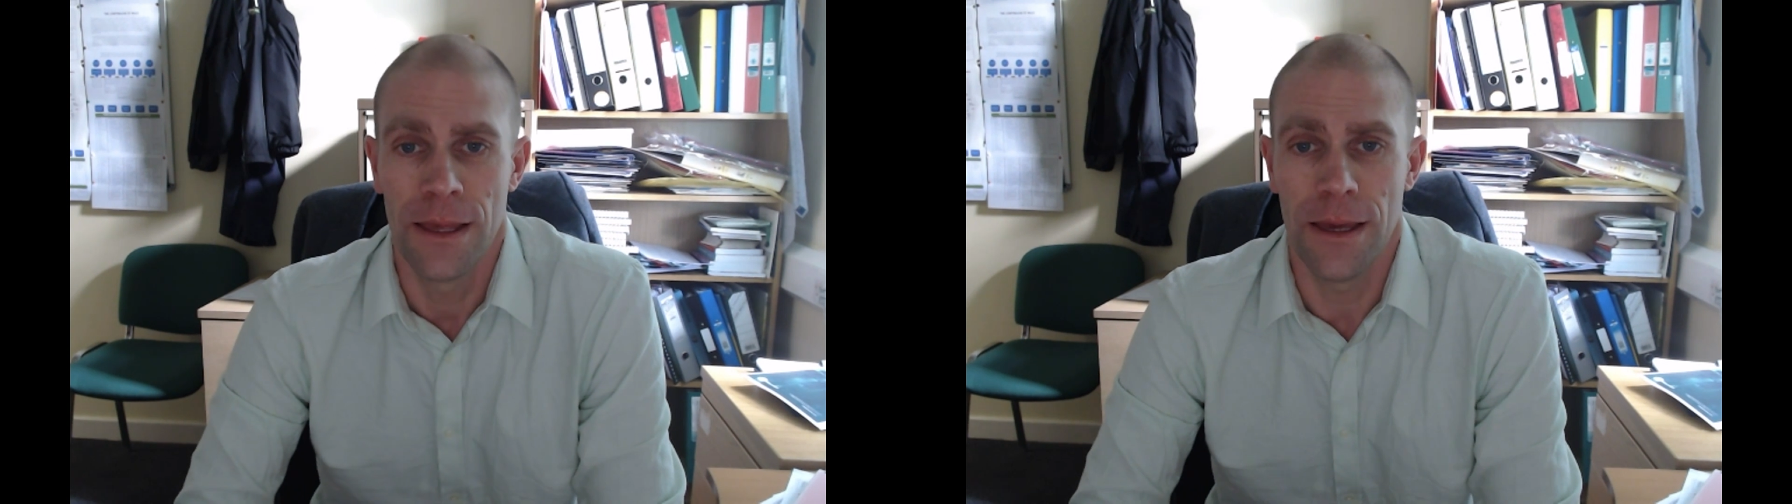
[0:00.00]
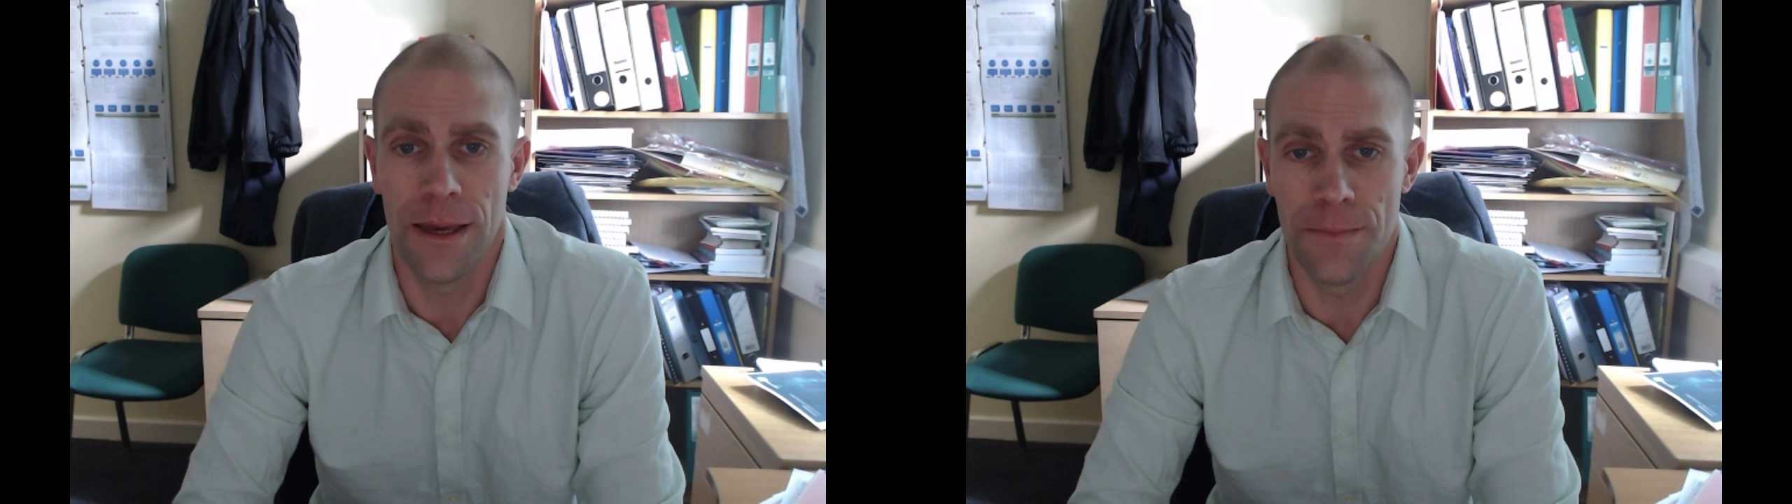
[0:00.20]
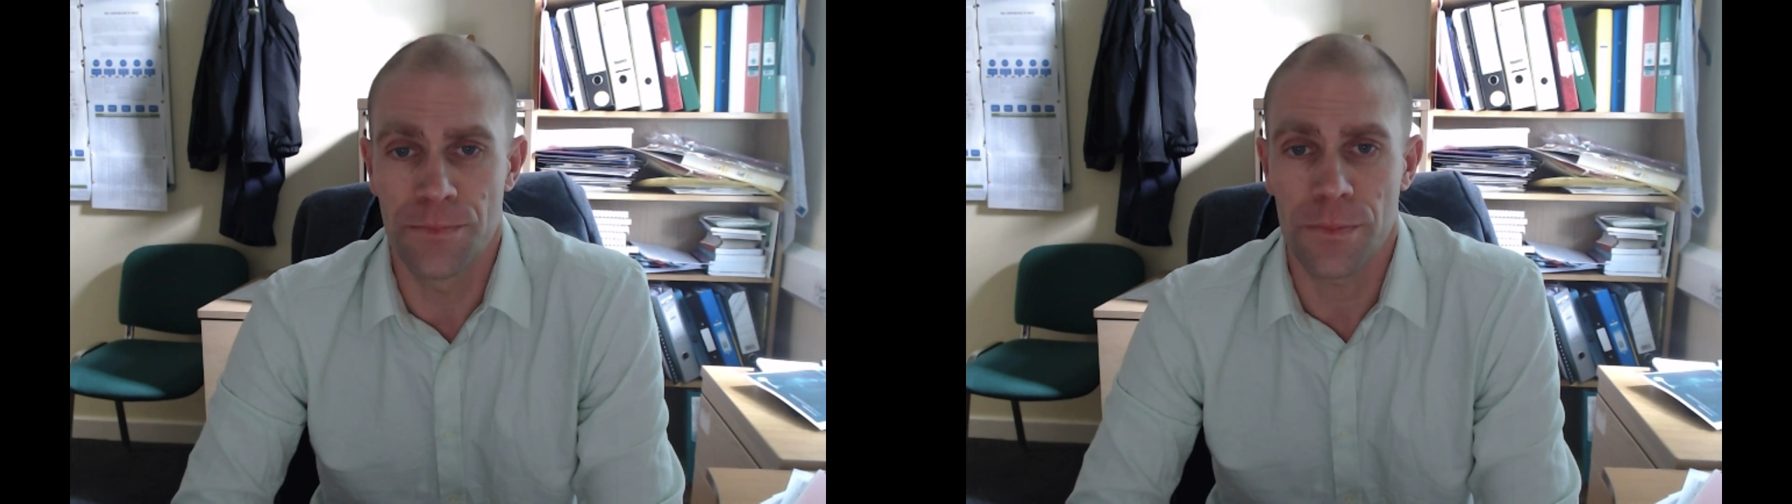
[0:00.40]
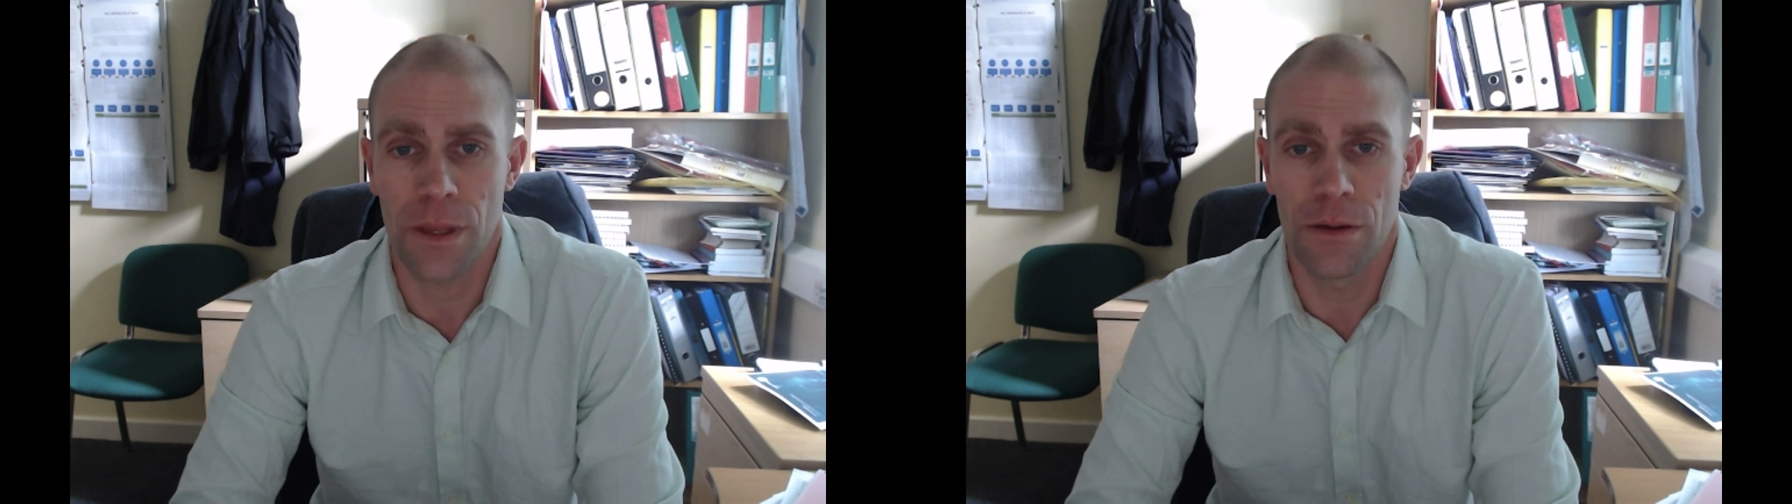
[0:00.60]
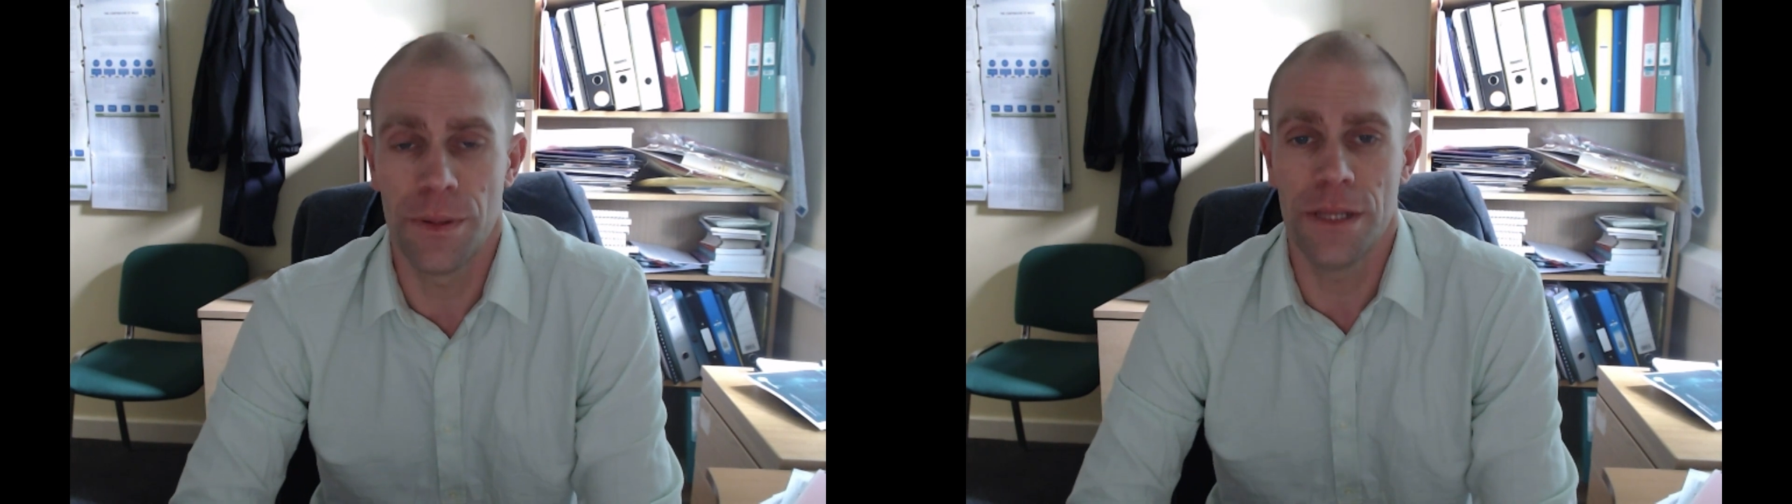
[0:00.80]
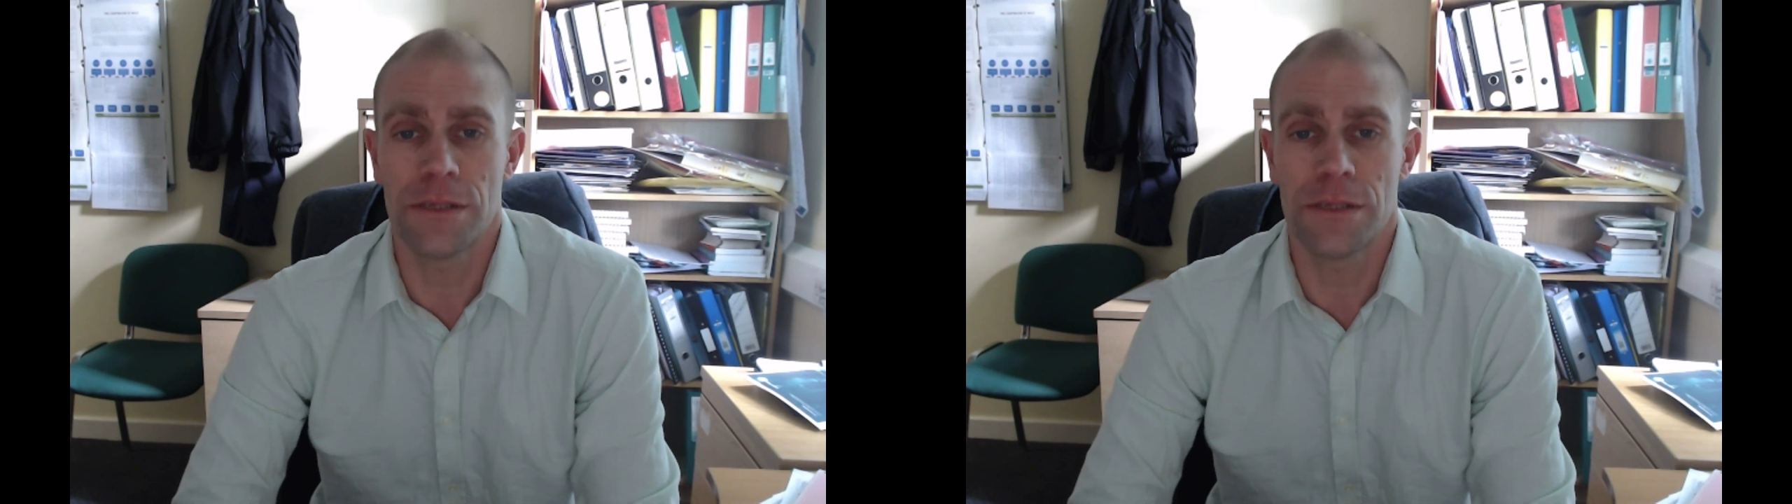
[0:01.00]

Been